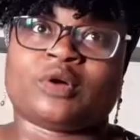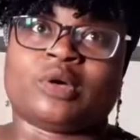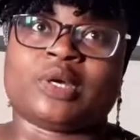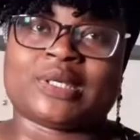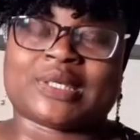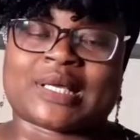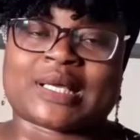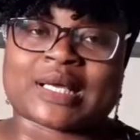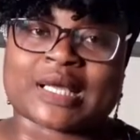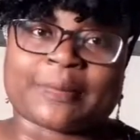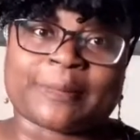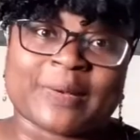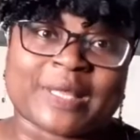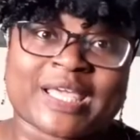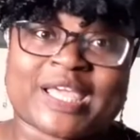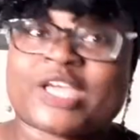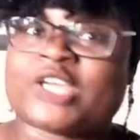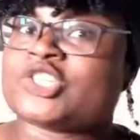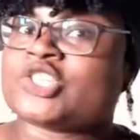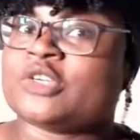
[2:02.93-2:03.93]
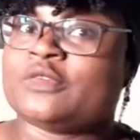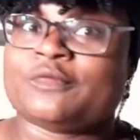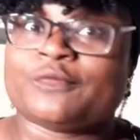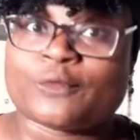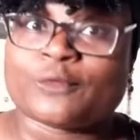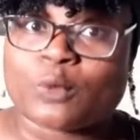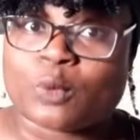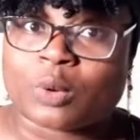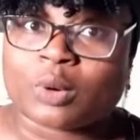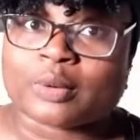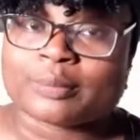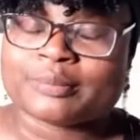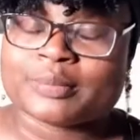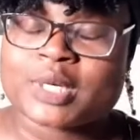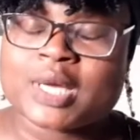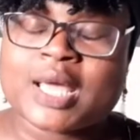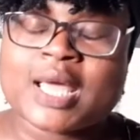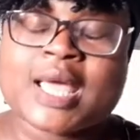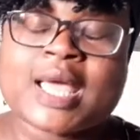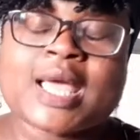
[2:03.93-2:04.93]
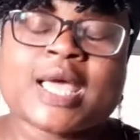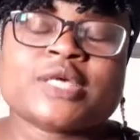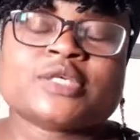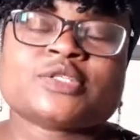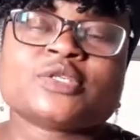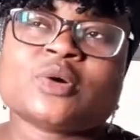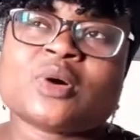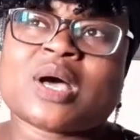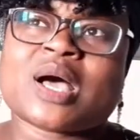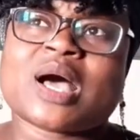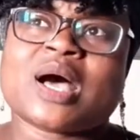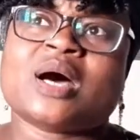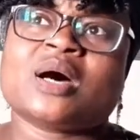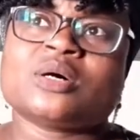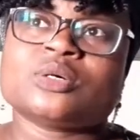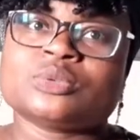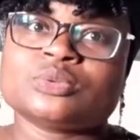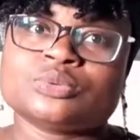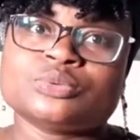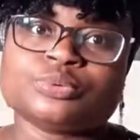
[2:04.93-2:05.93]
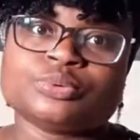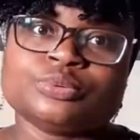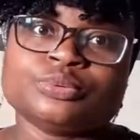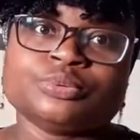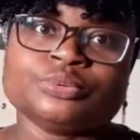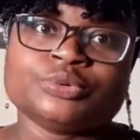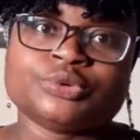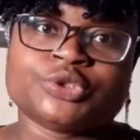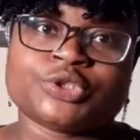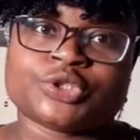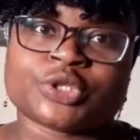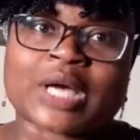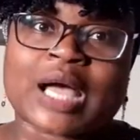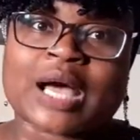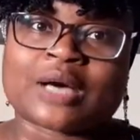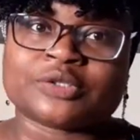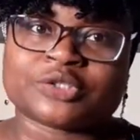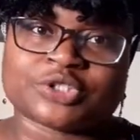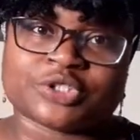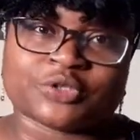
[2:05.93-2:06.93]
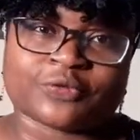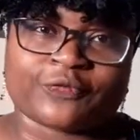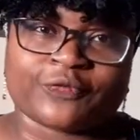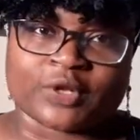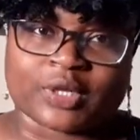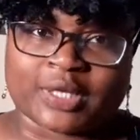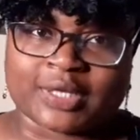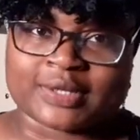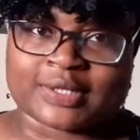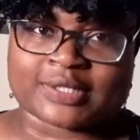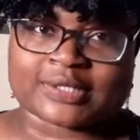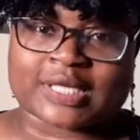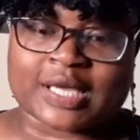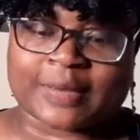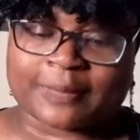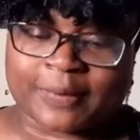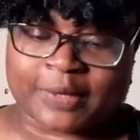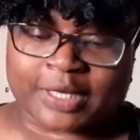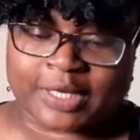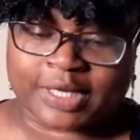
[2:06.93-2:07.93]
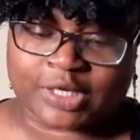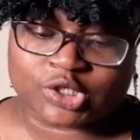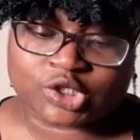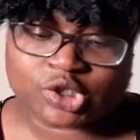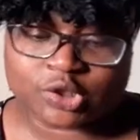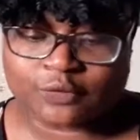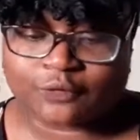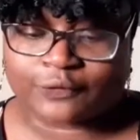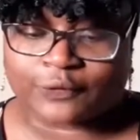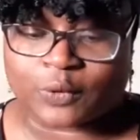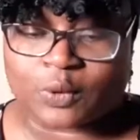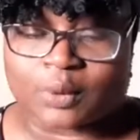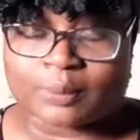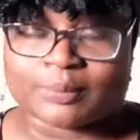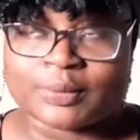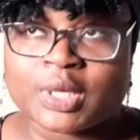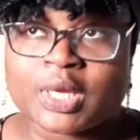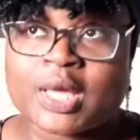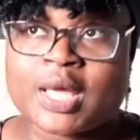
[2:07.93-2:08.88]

in an application form. So how do you fill in this application form?